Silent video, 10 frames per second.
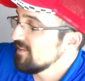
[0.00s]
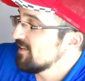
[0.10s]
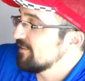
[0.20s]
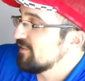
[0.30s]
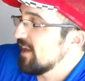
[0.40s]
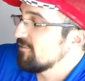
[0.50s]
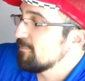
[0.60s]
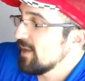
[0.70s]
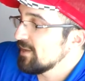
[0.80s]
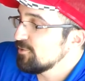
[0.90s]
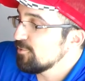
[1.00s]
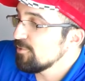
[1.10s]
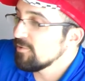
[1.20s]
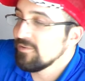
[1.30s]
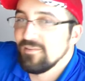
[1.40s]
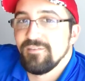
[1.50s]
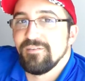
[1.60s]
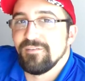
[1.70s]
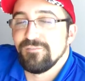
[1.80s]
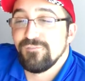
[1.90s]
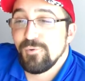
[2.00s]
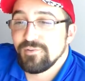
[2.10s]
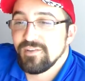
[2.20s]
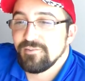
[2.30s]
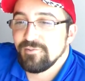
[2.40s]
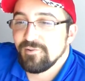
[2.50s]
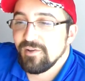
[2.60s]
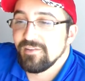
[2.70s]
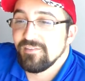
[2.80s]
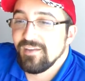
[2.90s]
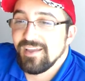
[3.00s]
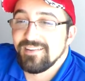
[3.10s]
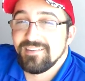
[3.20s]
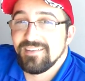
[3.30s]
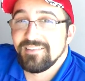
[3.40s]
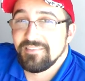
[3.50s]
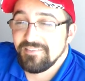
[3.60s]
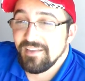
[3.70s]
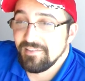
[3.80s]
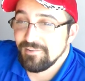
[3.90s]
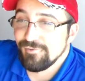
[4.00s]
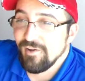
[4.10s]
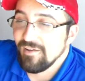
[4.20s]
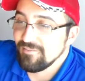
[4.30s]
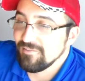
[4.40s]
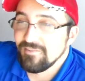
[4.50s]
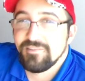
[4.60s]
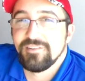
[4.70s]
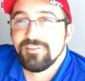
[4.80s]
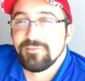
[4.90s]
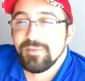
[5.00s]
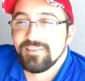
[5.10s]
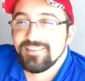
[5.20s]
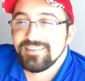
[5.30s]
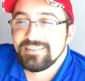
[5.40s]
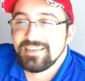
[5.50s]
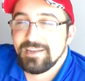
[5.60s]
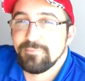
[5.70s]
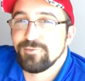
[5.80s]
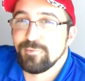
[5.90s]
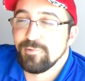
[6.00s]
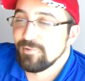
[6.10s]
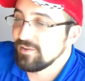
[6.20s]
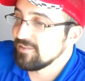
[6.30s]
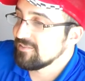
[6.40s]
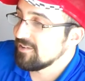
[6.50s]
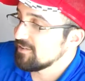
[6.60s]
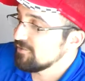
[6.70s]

if you have a manual, a 410 rear end, and it's a daily driver. Just makes it kind of miserable when you get stuck in